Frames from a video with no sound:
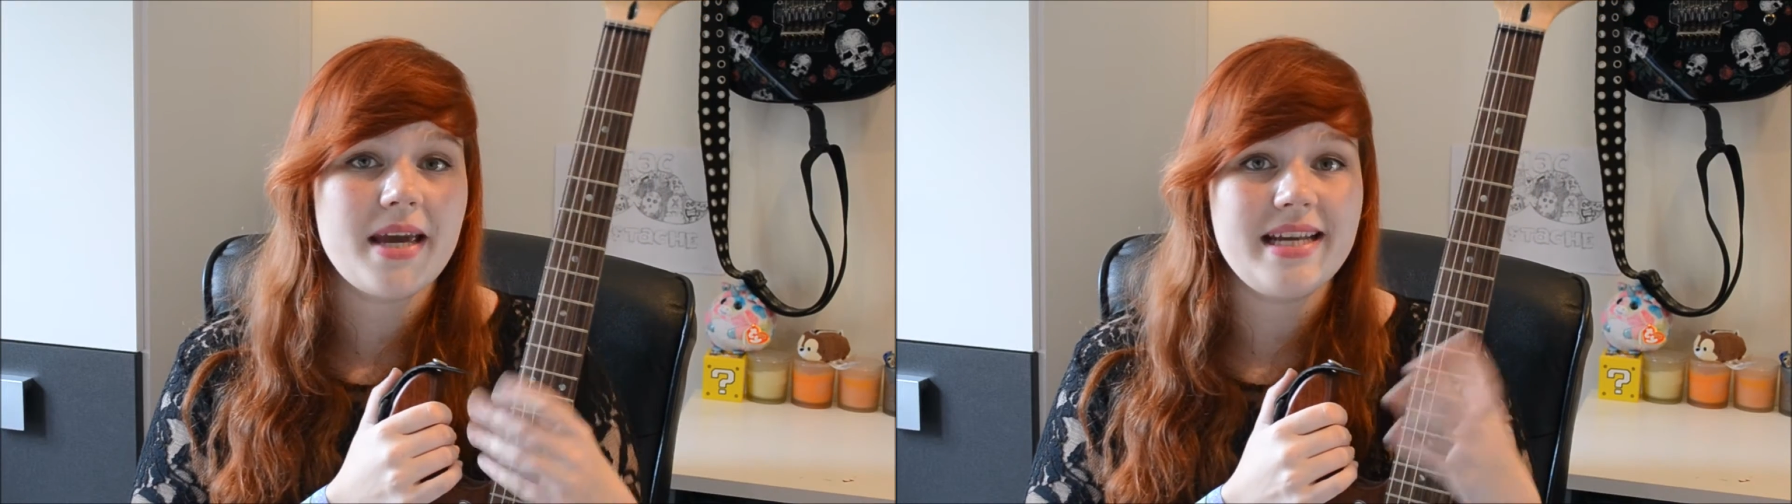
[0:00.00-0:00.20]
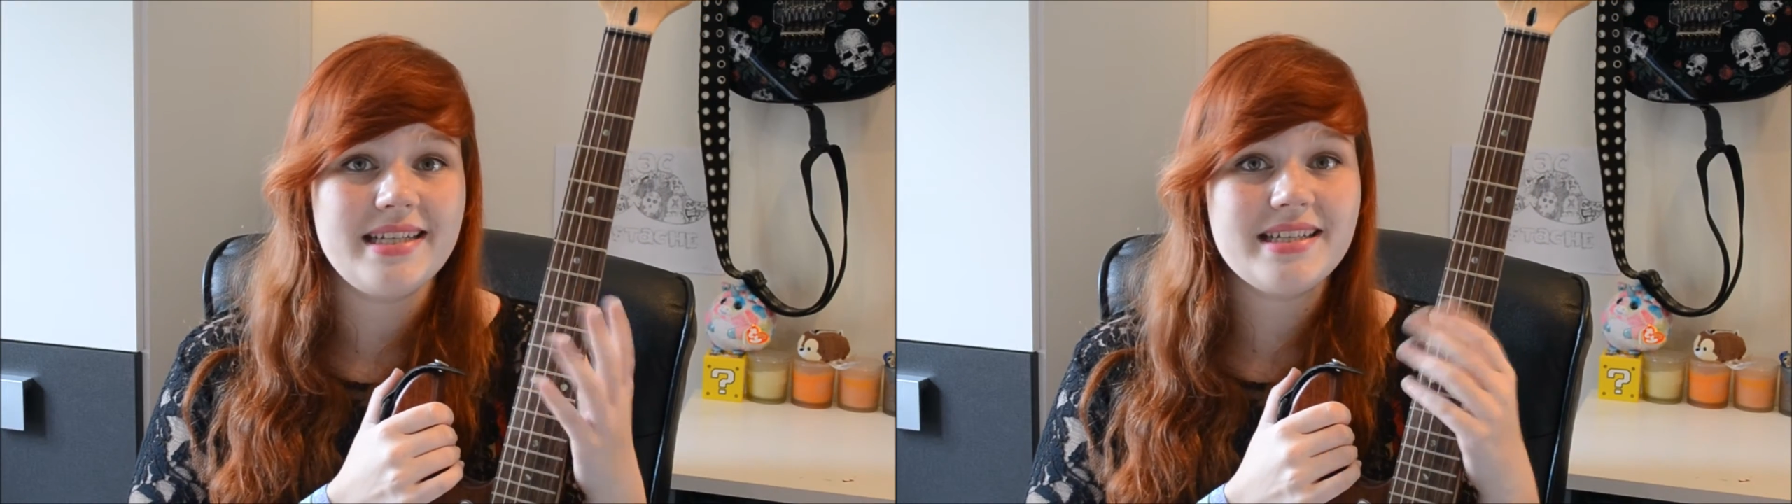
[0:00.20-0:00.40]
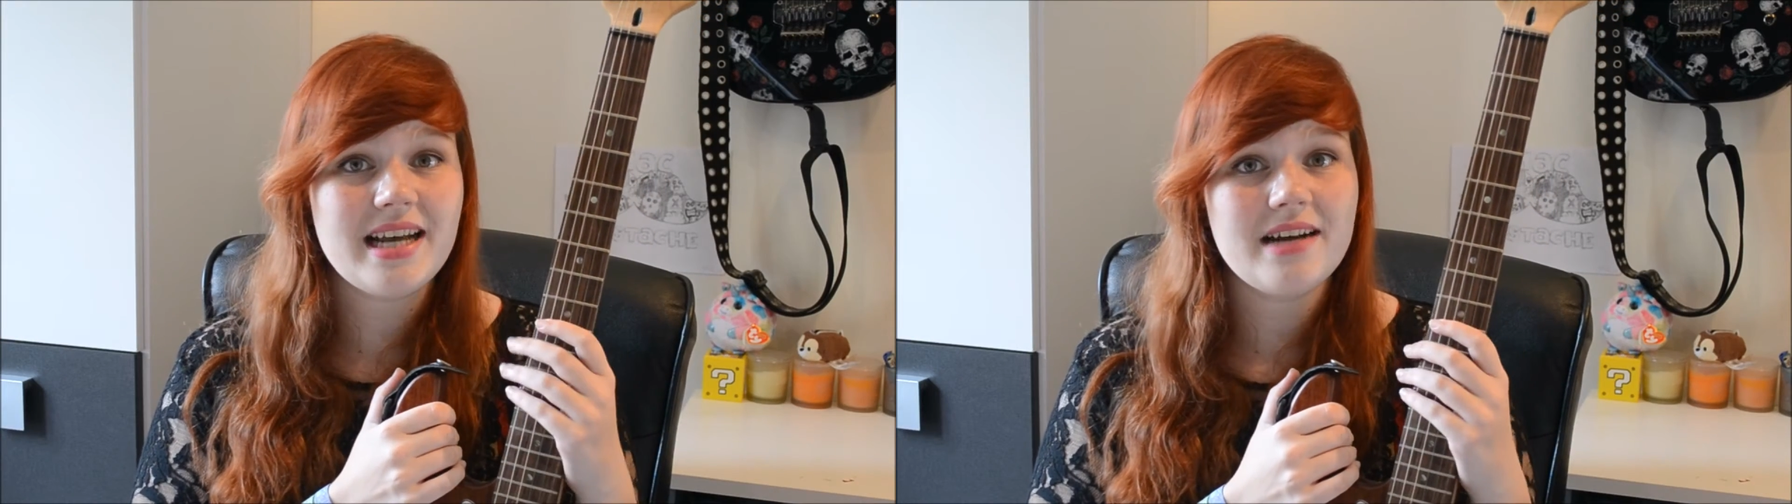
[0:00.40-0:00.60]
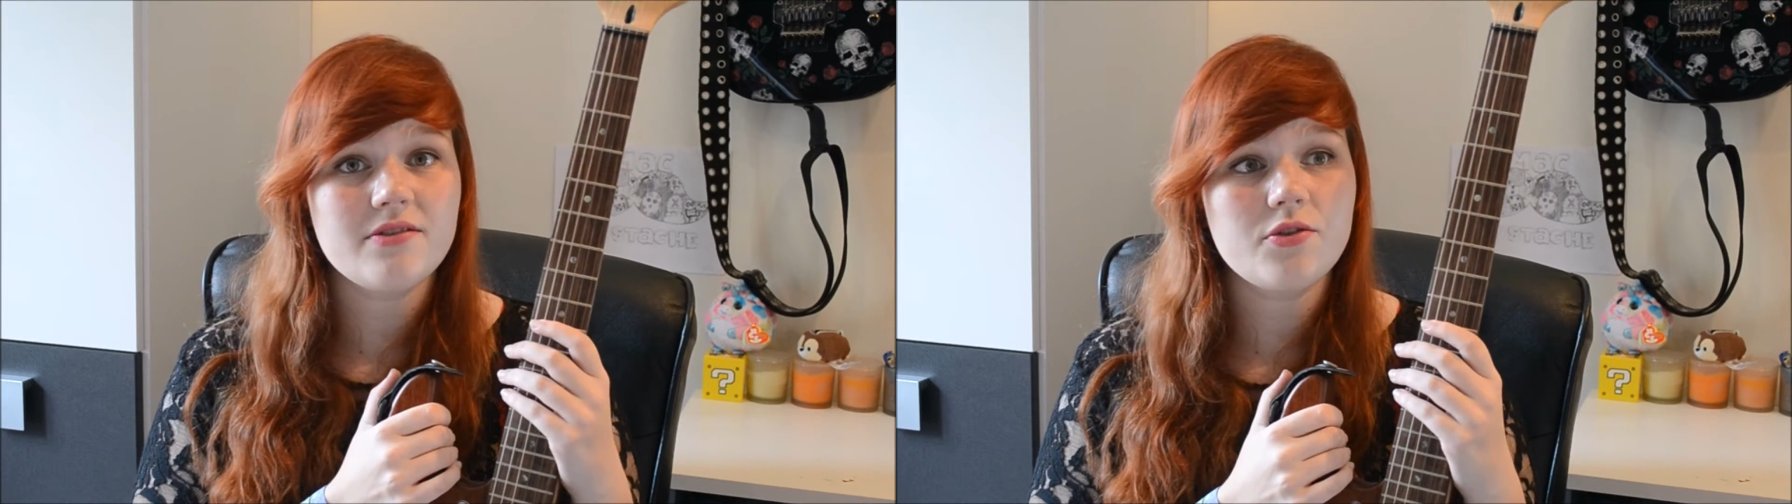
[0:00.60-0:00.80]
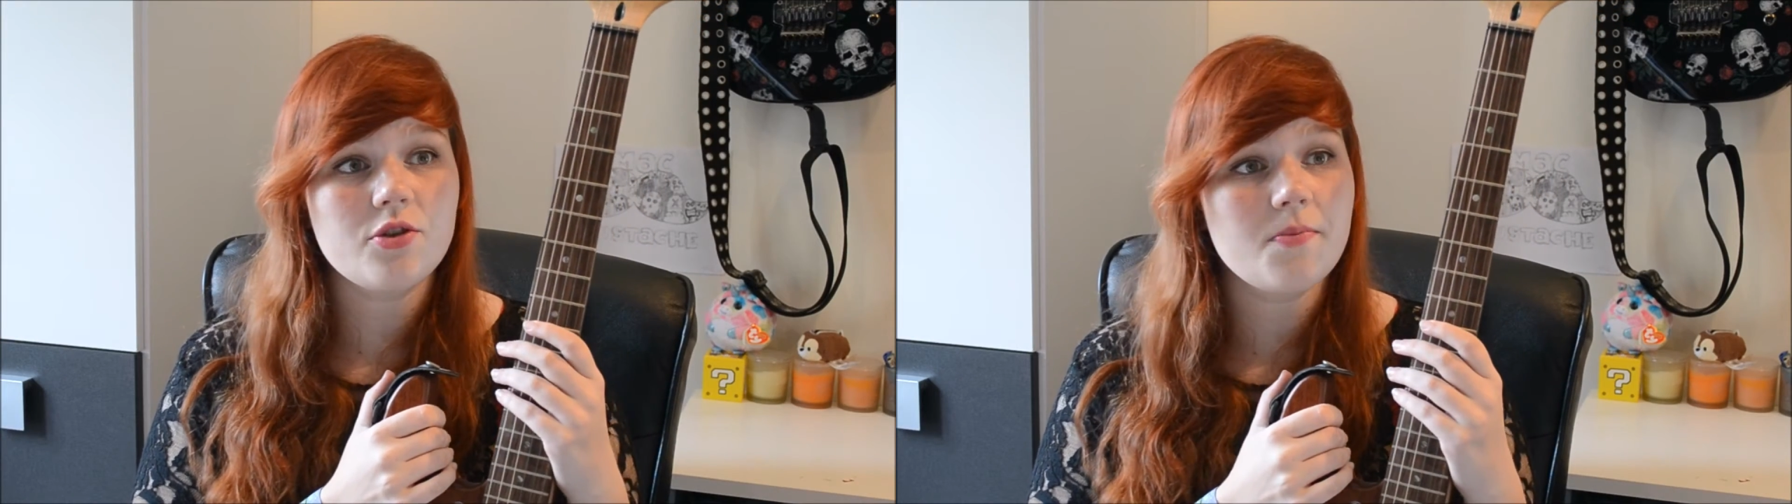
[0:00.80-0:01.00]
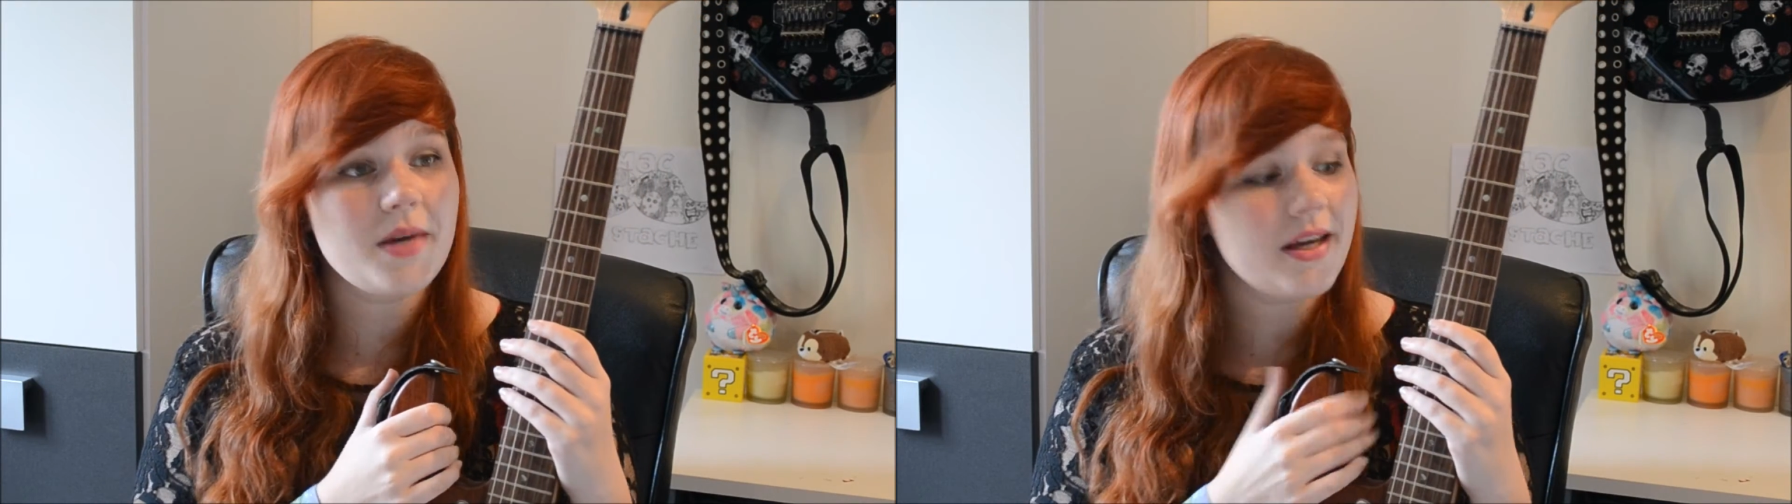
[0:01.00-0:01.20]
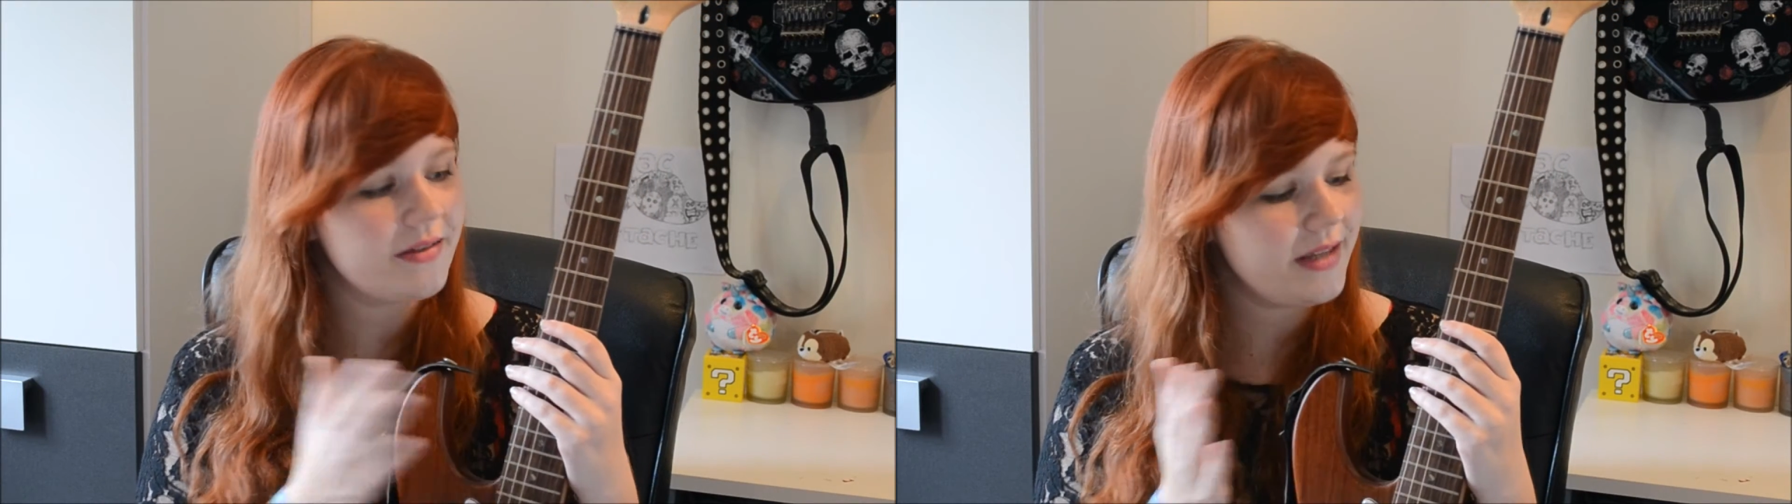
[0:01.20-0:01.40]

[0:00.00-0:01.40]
a discount store because